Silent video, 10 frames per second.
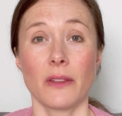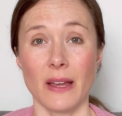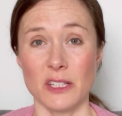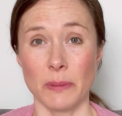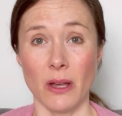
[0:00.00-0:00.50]

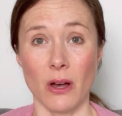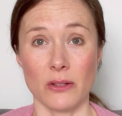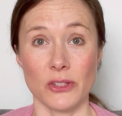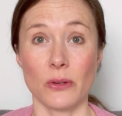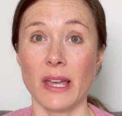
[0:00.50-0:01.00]
That's
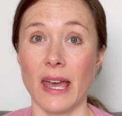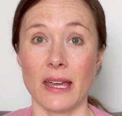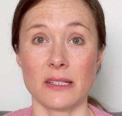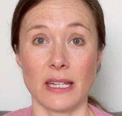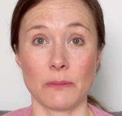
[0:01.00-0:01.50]
because your
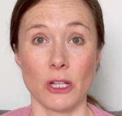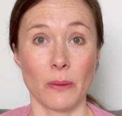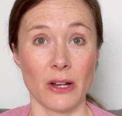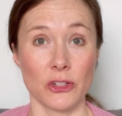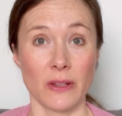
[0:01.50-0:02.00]
care team
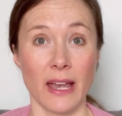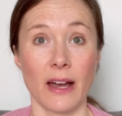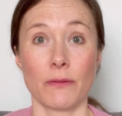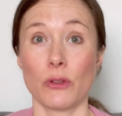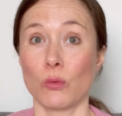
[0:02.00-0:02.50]
don't actually
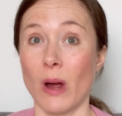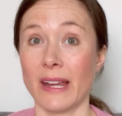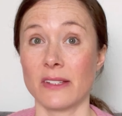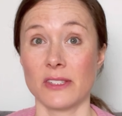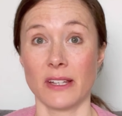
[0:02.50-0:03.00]
have the
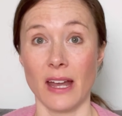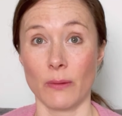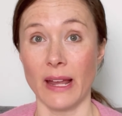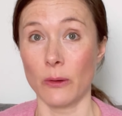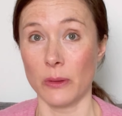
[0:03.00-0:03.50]
rights to
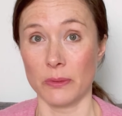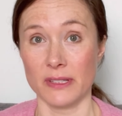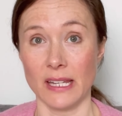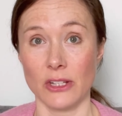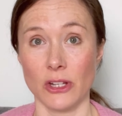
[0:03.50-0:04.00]
carry out the
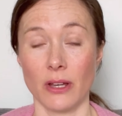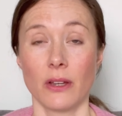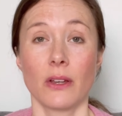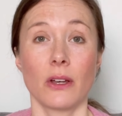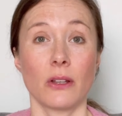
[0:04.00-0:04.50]
procedure
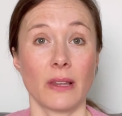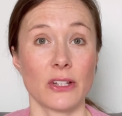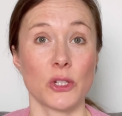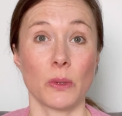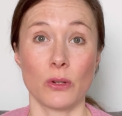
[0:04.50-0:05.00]

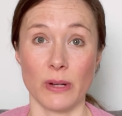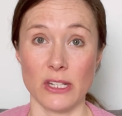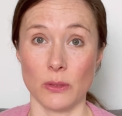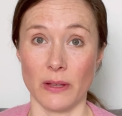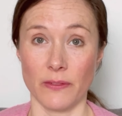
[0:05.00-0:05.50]
unless you agree
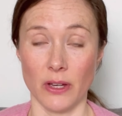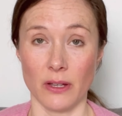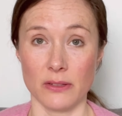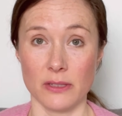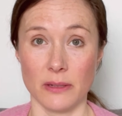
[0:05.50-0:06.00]
to it
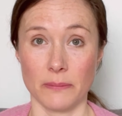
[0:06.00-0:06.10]
first.